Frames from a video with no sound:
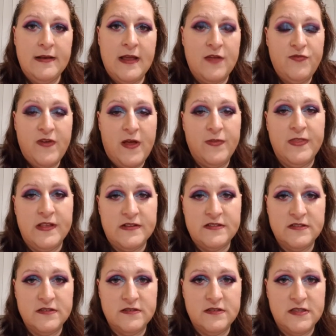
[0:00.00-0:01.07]
found
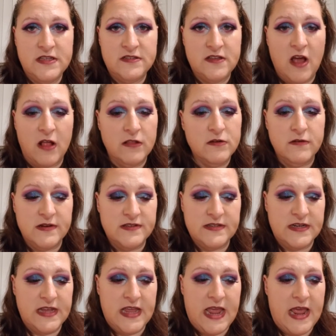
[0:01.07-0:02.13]
these collard greens in
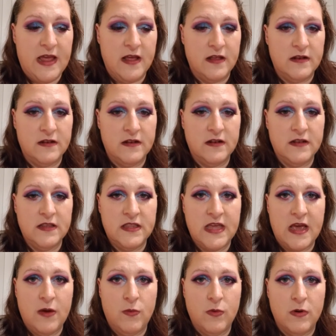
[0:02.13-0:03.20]
a can
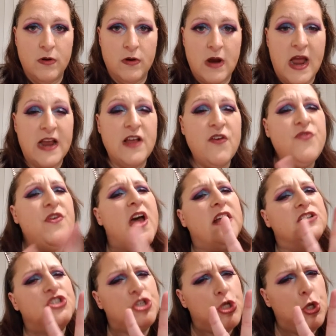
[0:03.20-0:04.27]
that were, I
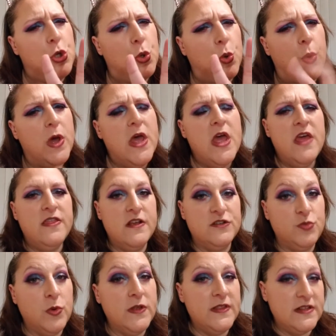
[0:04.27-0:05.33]
found two. There's
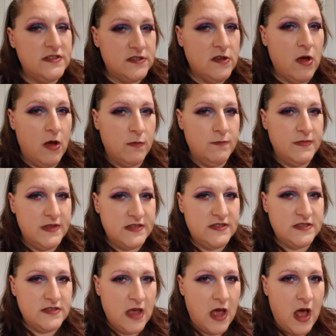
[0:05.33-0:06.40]
one that's called
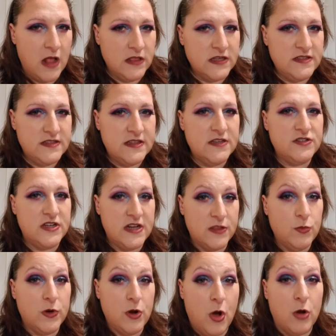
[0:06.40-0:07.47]
Mrs. Holland's and there's another
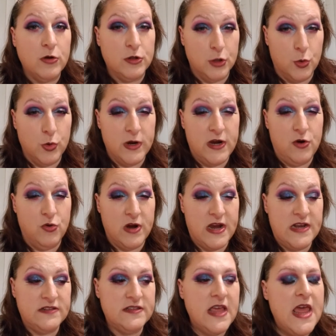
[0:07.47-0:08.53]
one called Glory
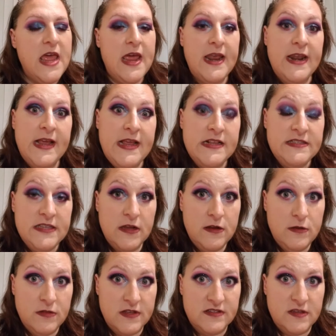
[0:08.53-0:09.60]
Greens. And I can tell
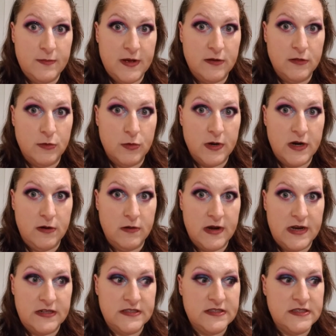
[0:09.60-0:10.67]
you this about Glory
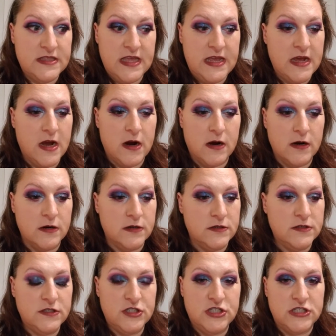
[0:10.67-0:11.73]
Greens. They're
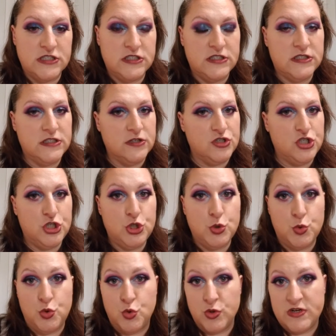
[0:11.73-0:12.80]

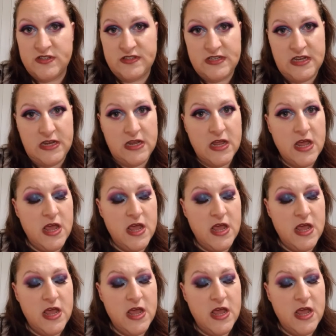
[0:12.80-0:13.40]
too greasy.